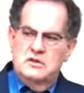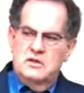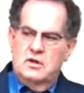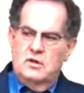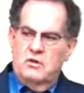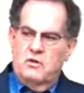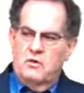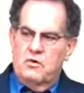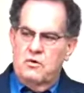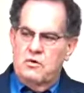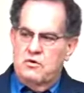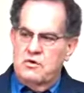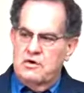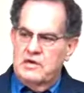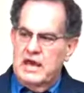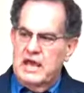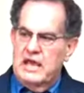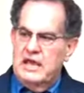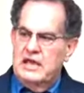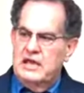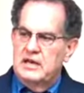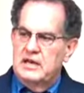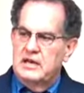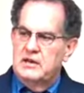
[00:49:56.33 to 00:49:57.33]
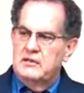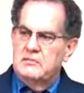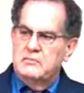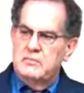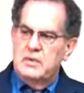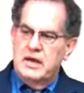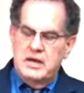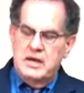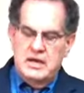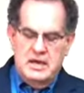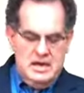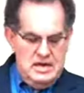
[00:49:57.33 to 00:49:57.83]
the Lord ordaining it,
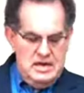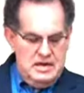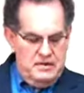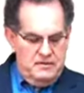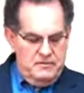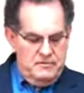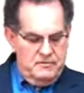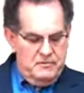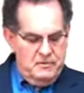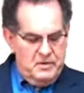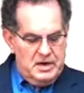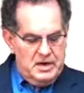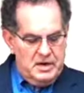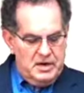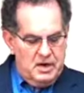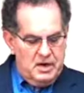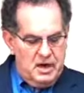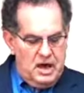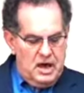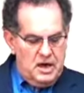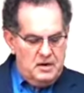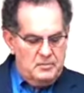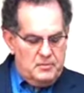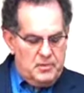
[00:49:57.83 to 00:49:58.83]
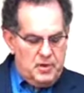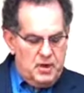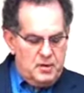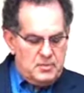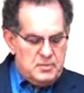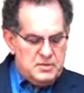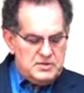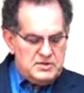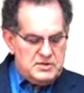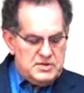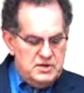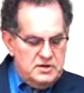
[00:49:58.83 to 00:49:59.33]
but what God
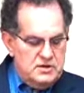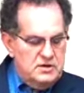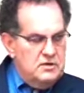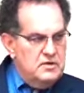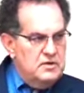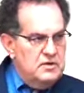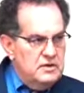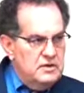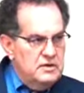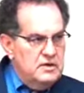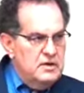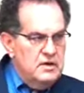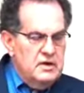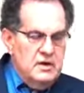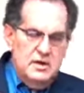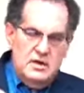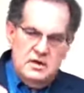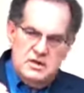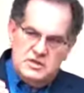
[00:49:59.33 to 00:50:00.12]
purposed to do to